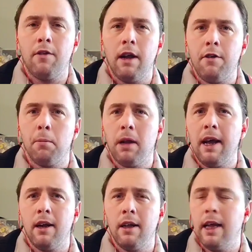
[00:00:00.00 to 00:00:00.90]
If you're
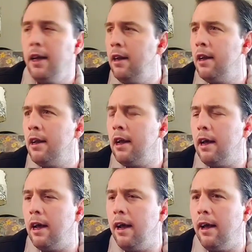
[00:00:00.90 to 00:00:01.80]
playing a lead
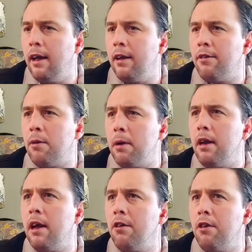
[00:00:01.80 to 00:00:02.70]
and somebody
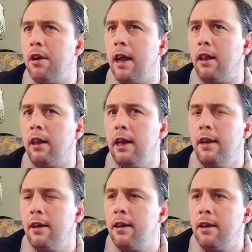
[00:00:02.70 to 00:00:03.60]
tells you to take the
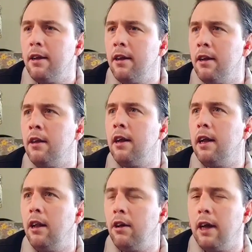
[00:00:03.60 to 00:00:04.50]
lead,
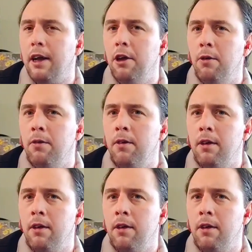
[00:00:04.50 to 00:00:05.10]
they look at you.